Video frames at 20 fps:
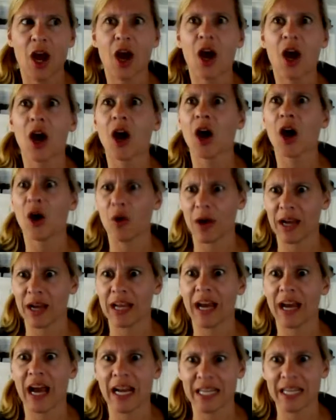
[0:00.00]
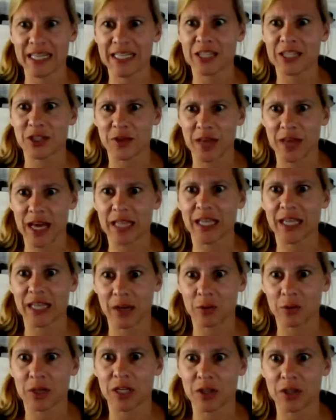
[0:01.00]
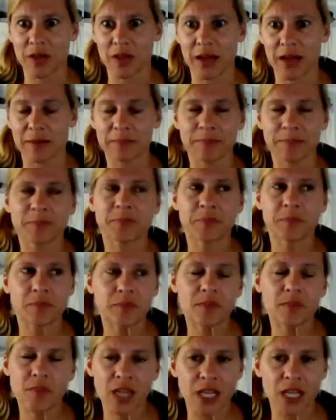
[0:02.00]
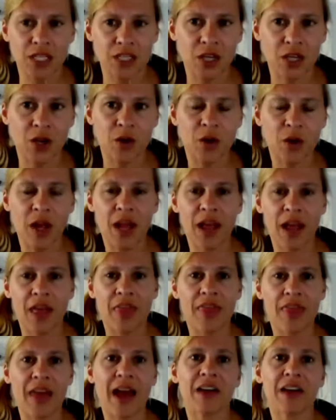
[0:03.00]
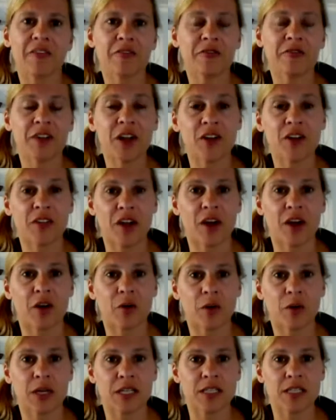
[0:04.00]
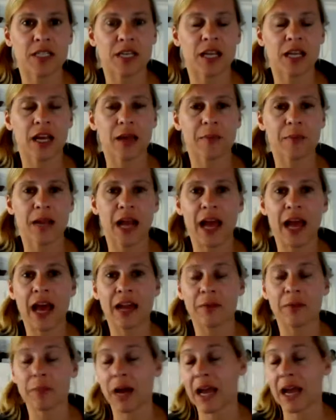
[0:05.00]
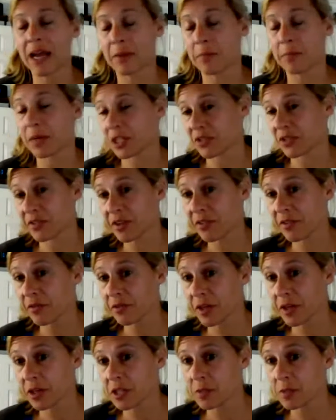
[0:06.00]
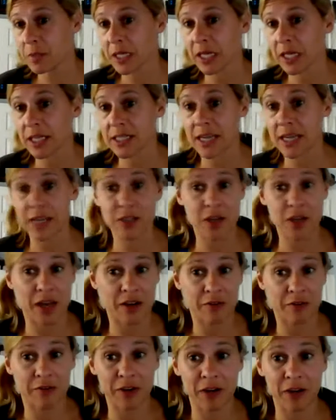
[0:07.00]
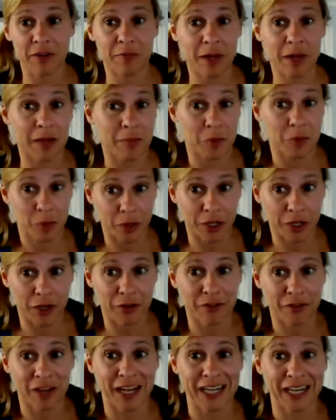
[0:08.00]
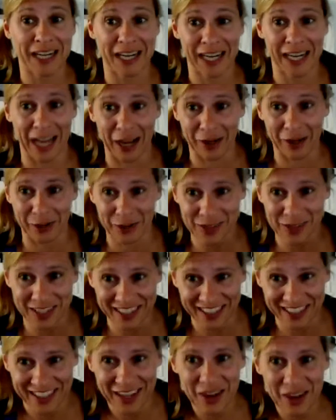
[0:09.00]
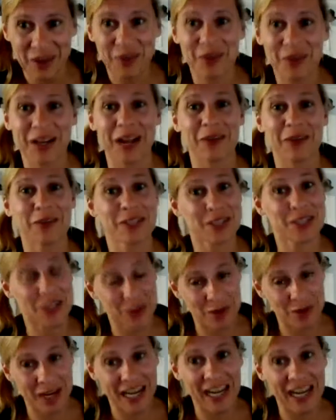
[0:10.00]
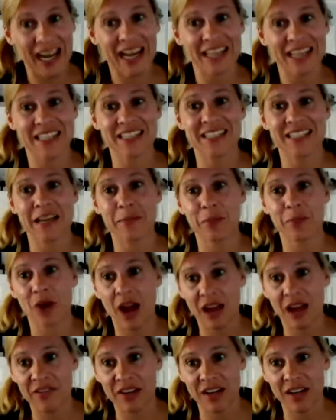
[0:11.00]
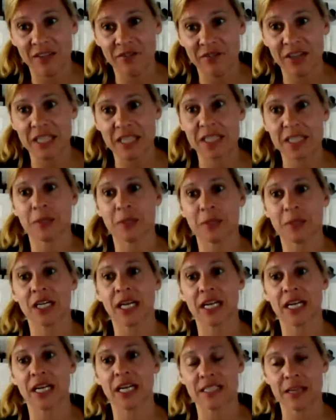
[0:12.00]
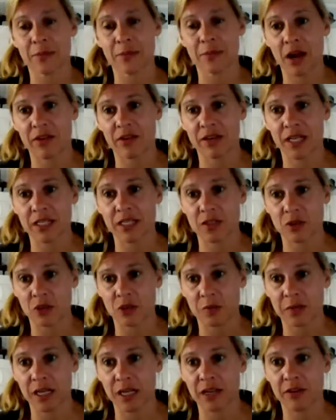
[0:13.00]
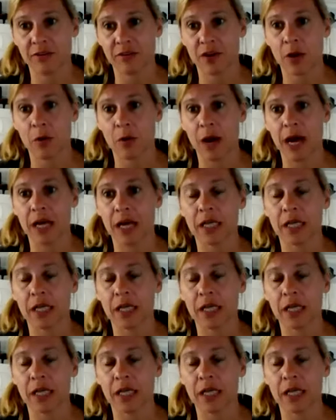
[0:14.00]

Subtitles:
oh, I need to do that. Like I want to do that. So that fear, though, was, I had a bunch of different fears, because I also had a fear of my employer finding out what I was doing. I had to stay private on Facebook. I had to stay private on social media for a while.